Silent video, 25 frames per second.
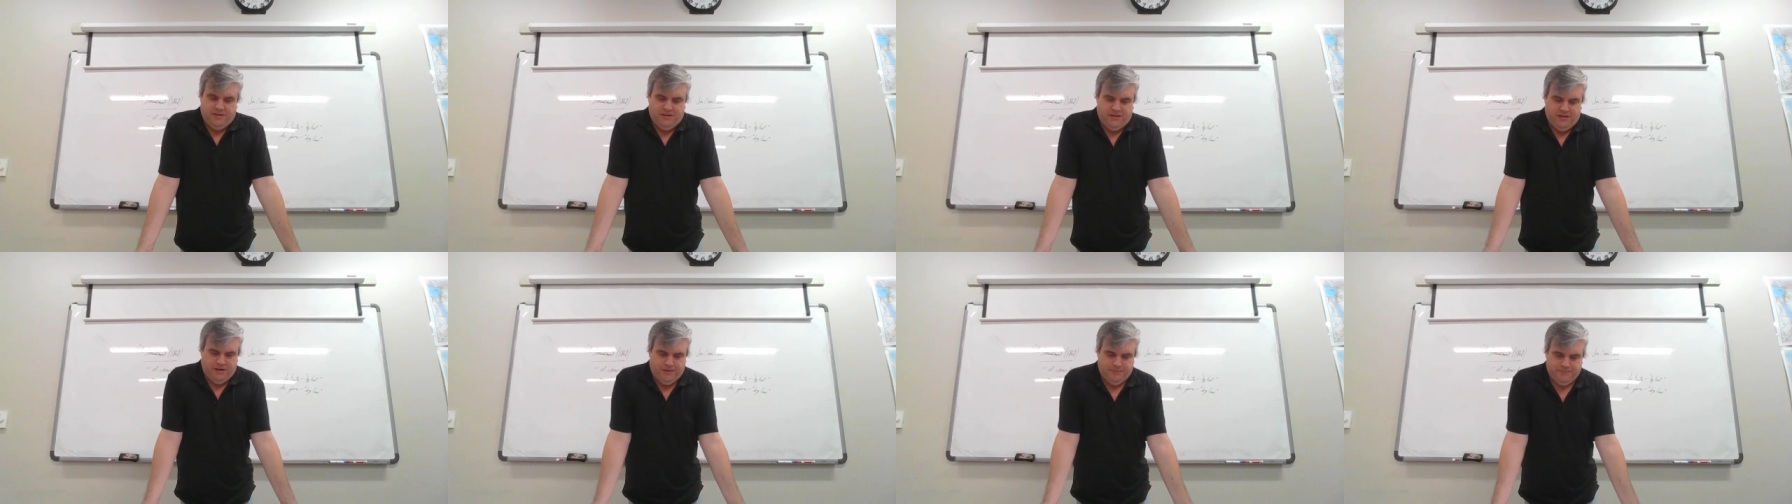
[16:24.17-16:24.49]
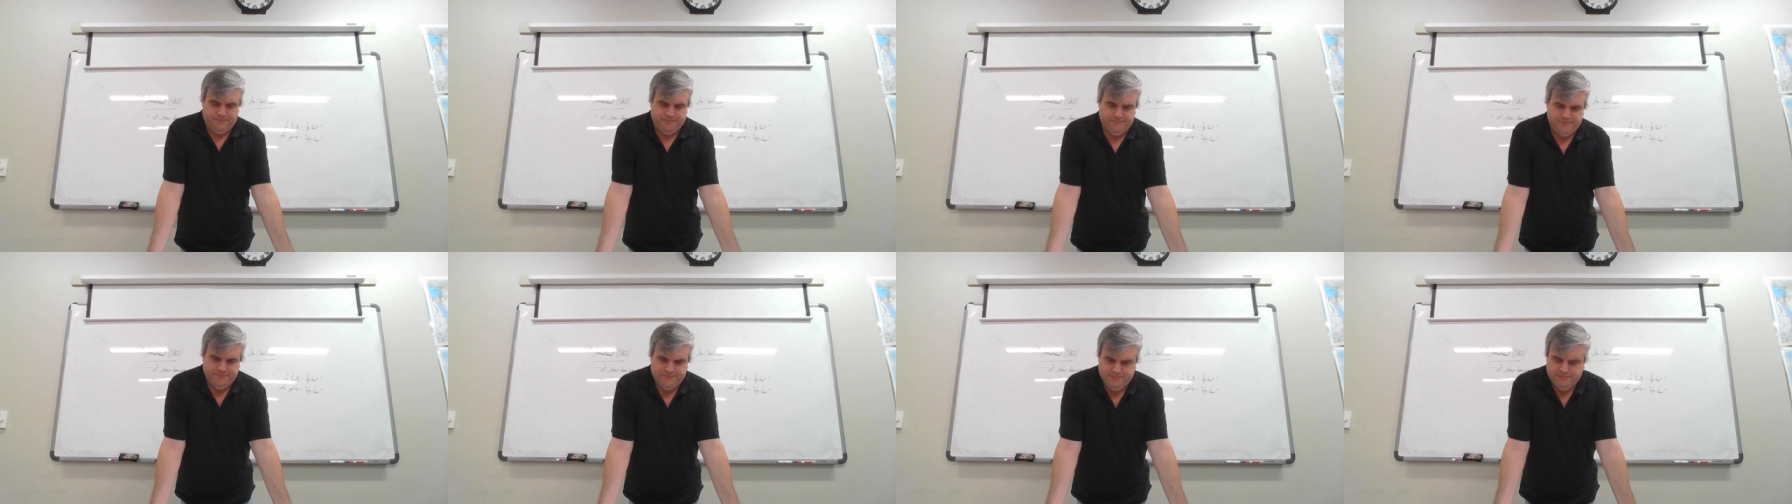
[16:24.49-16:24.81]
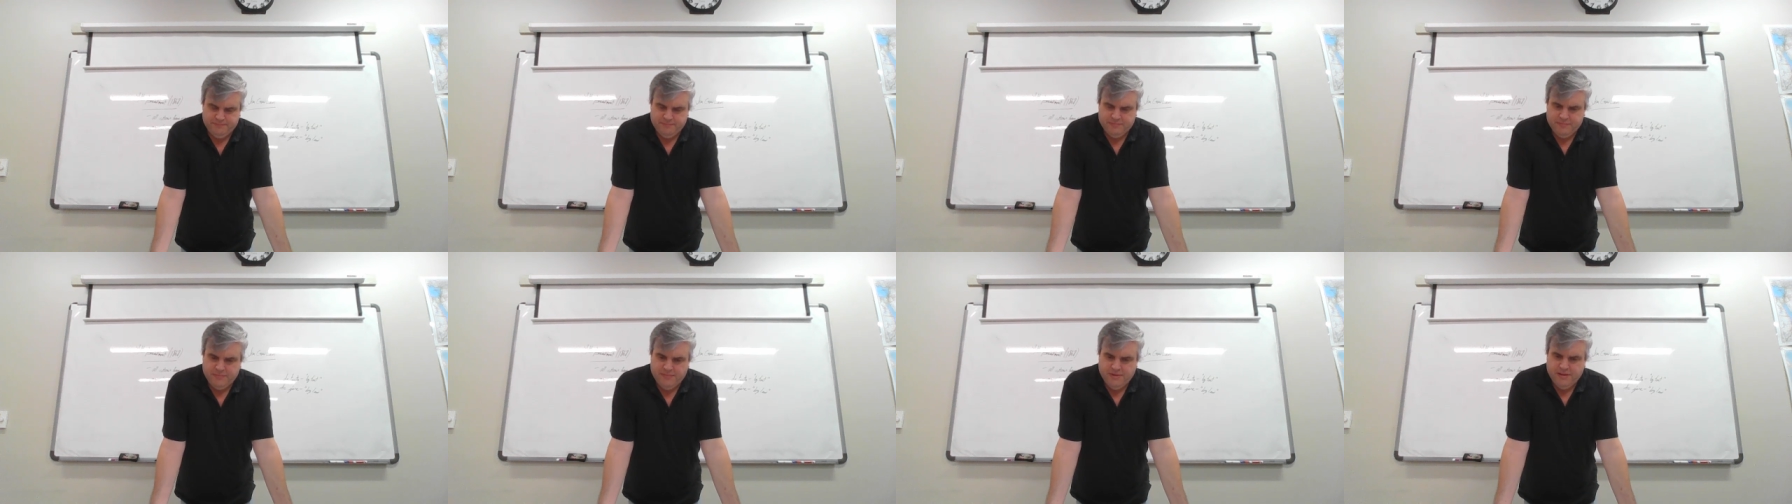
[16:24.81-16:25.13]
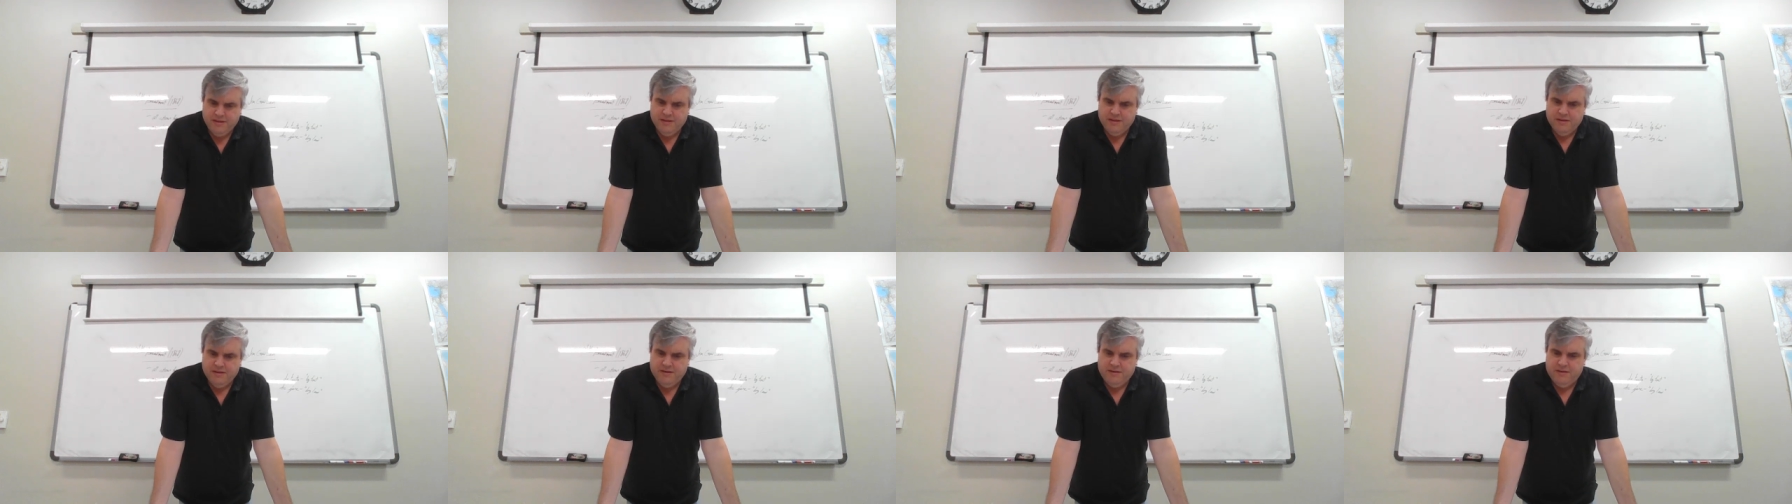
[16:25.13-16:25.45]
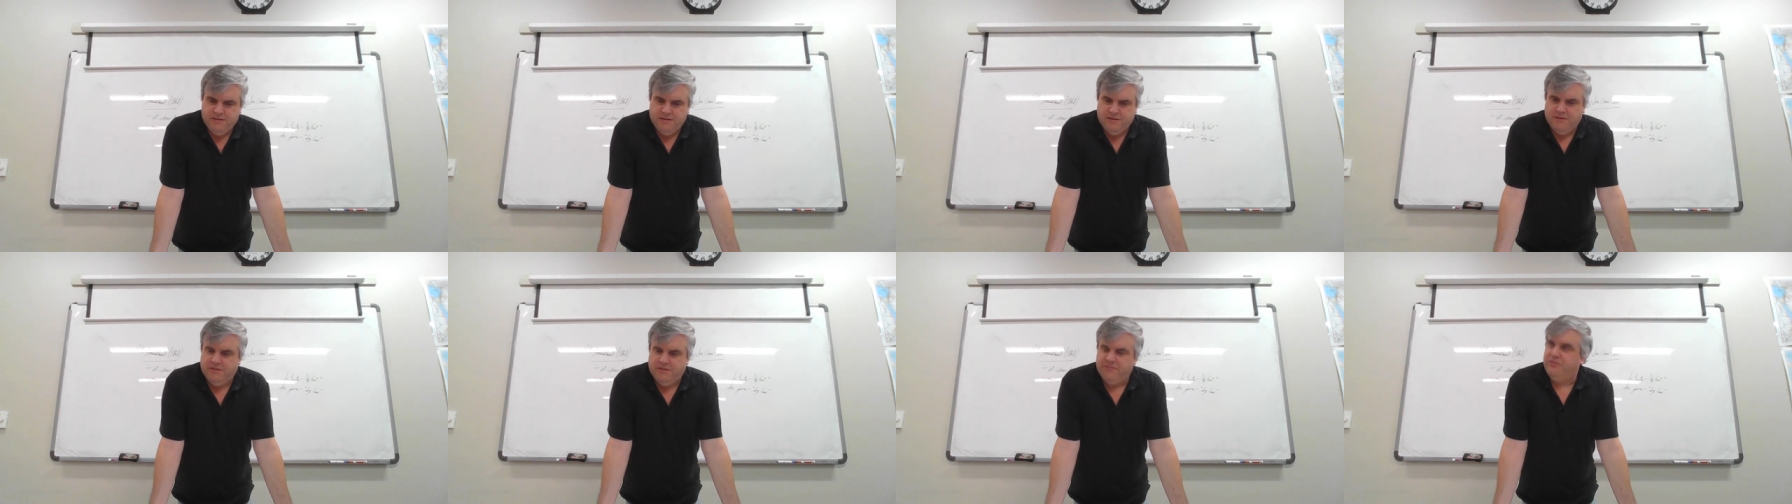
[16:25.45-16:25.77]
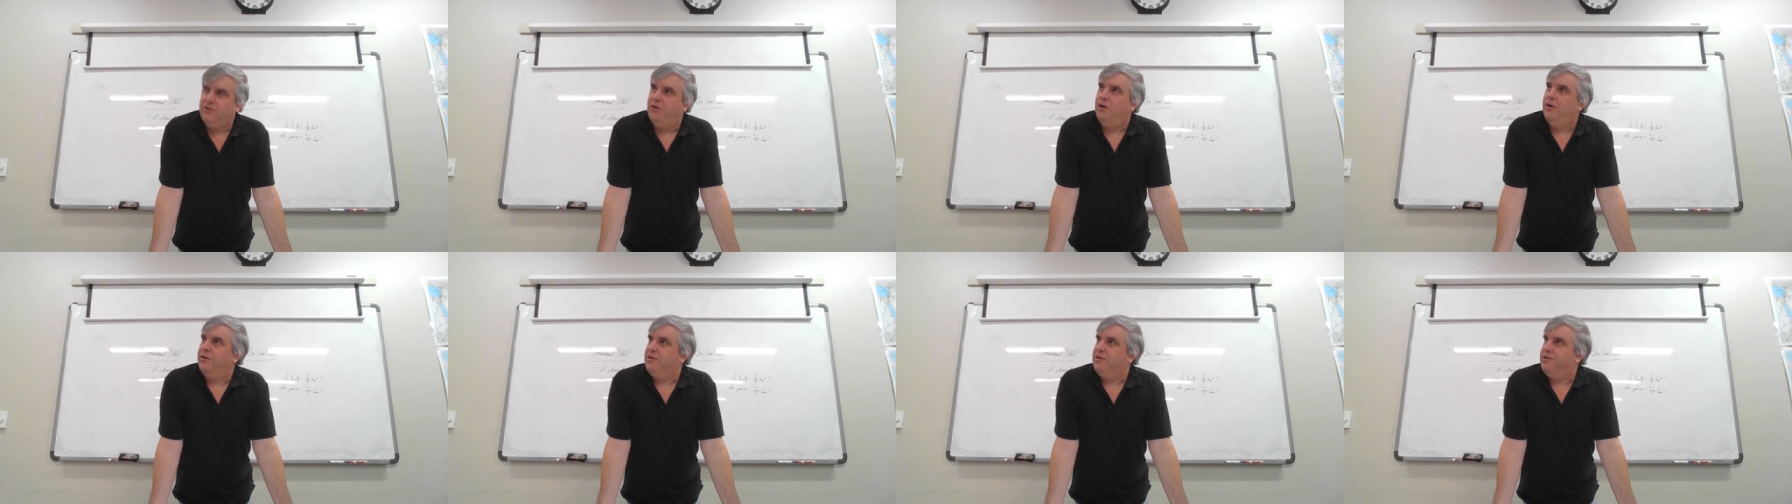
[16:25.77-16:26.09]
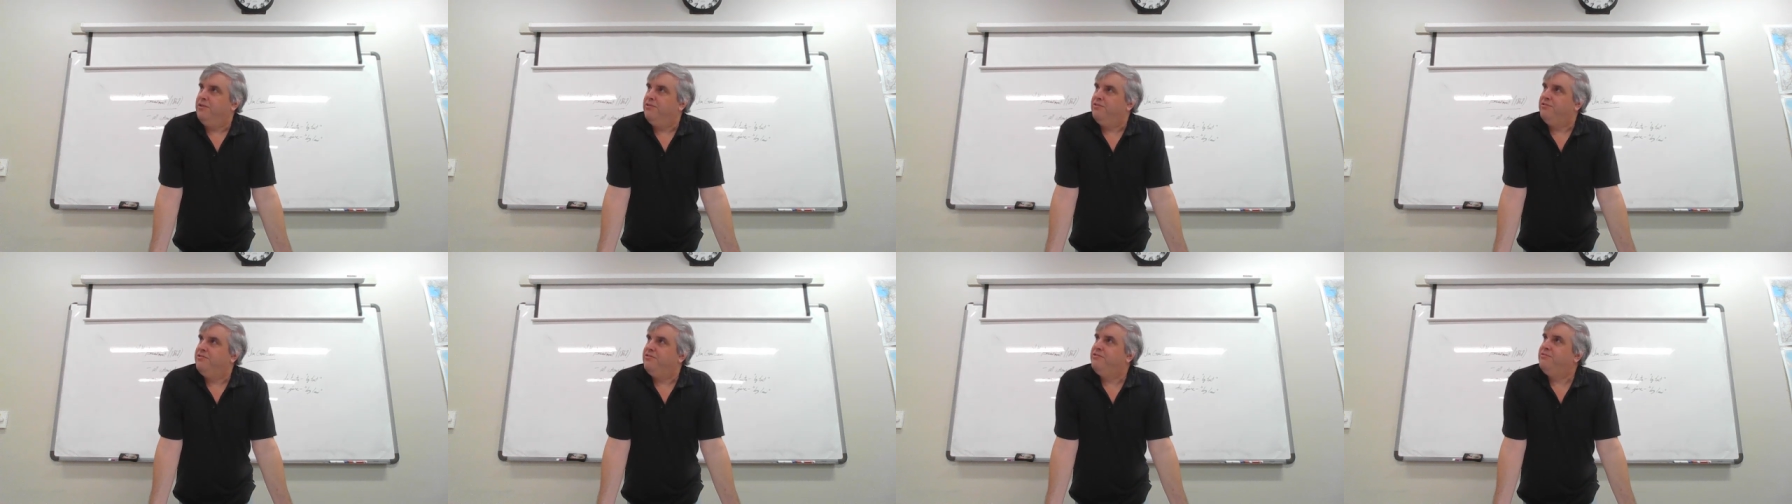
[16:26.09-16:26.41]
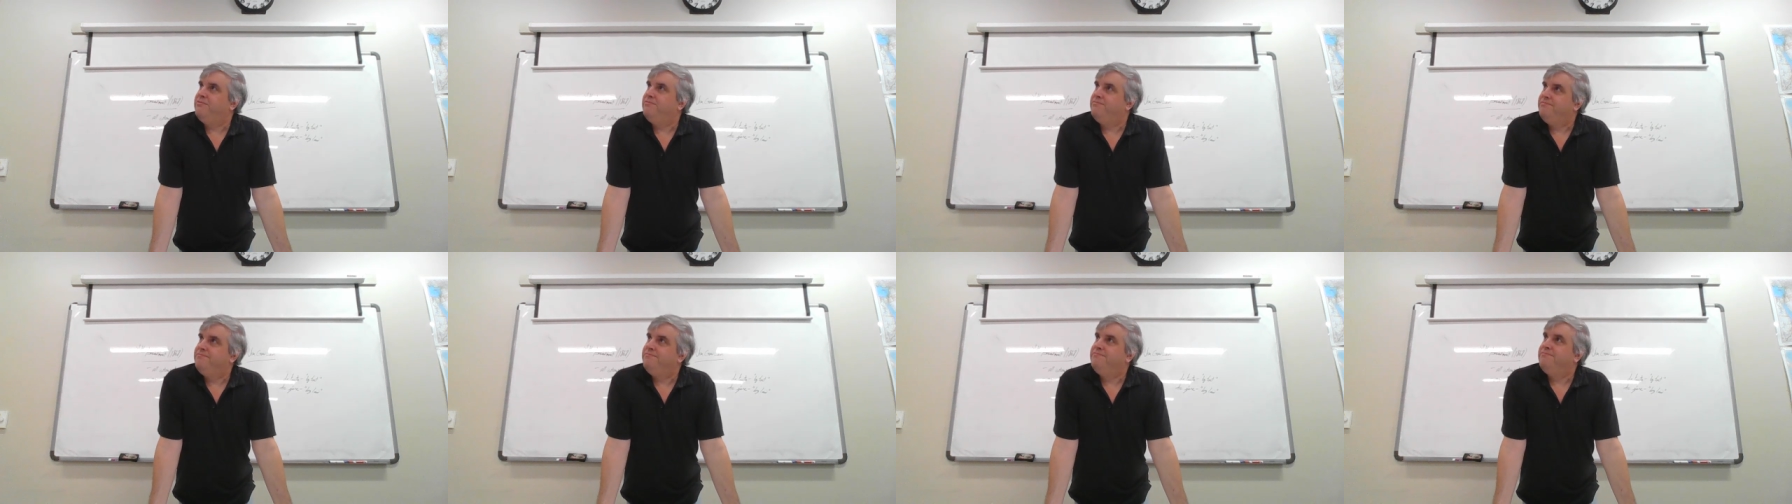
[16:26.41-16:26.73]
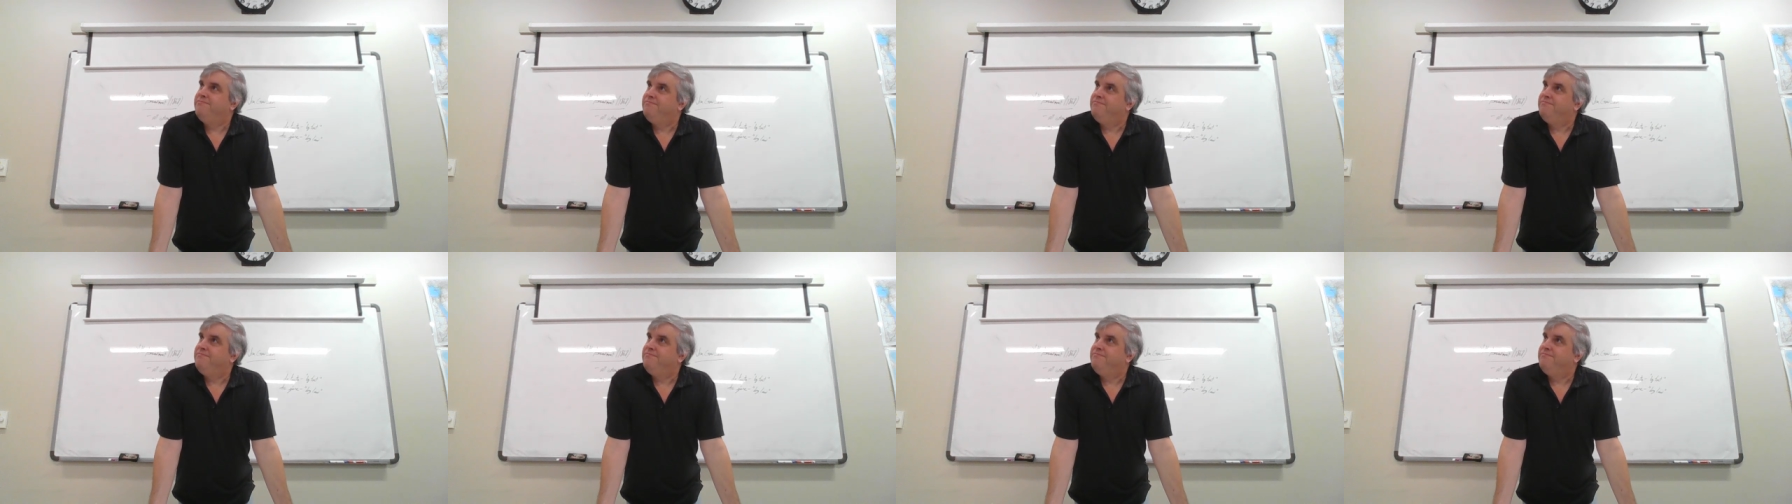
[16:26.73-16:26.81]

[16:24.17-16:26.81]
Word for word: um, as long as